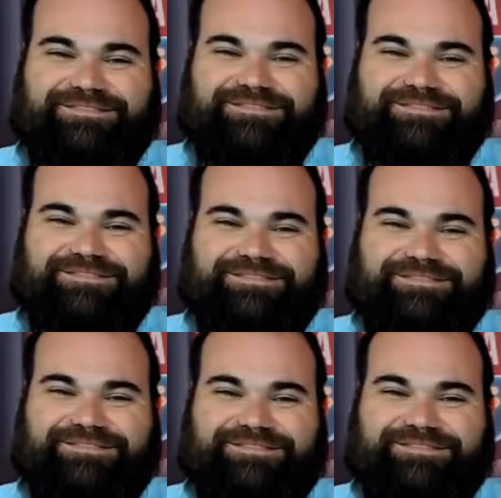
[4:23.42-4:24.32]

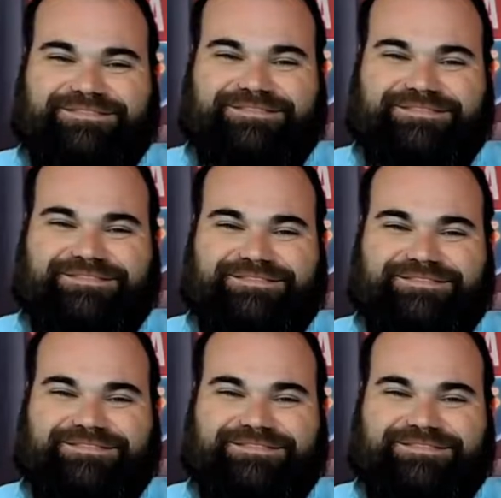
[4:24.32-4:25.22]

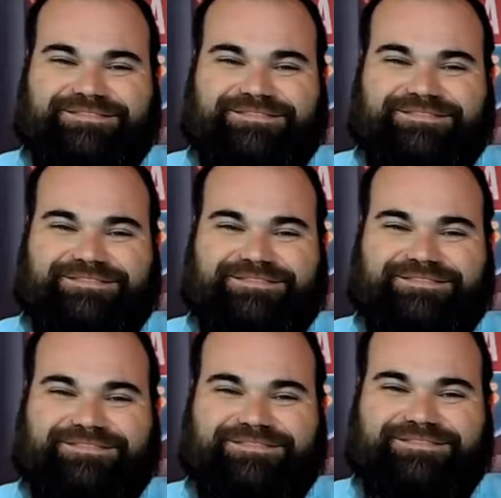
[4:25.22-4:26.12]

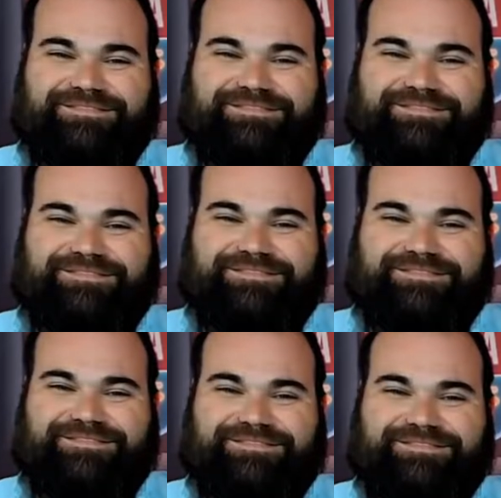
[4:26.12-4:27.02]

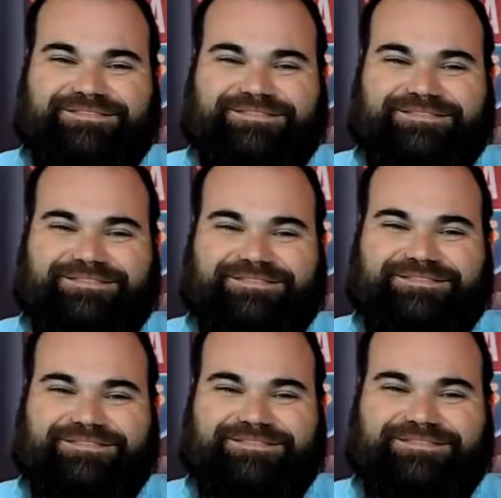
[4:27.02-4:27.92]

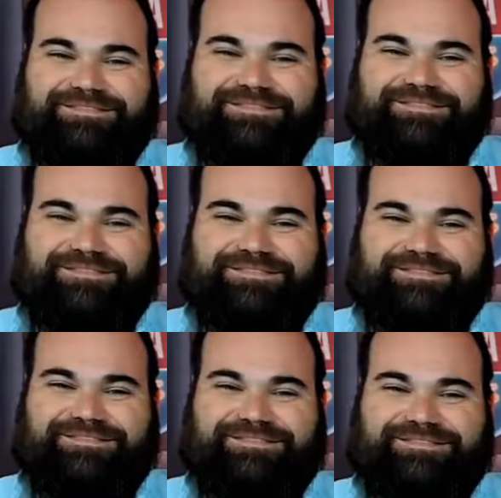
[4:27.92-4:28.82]

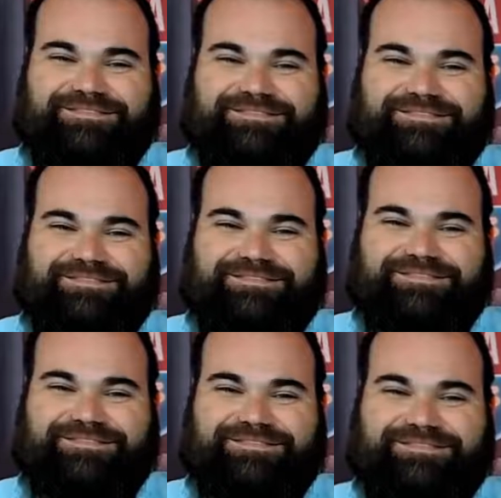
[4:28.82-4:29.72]

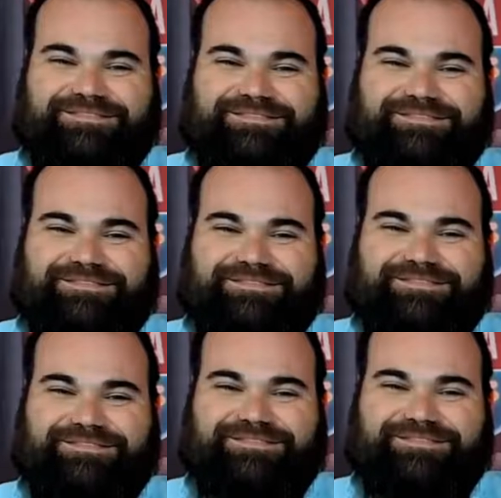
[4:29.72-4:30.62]

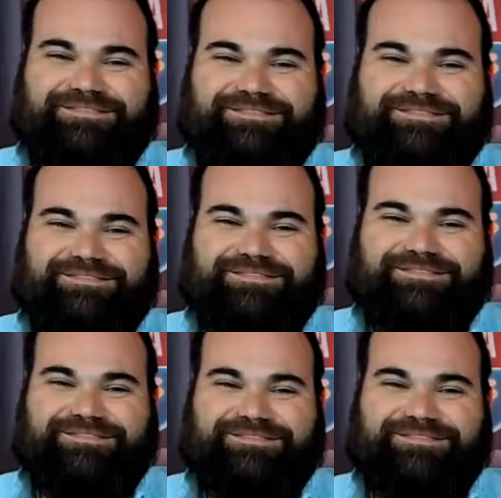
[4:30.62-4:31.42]
No words are spoken by the person on screen.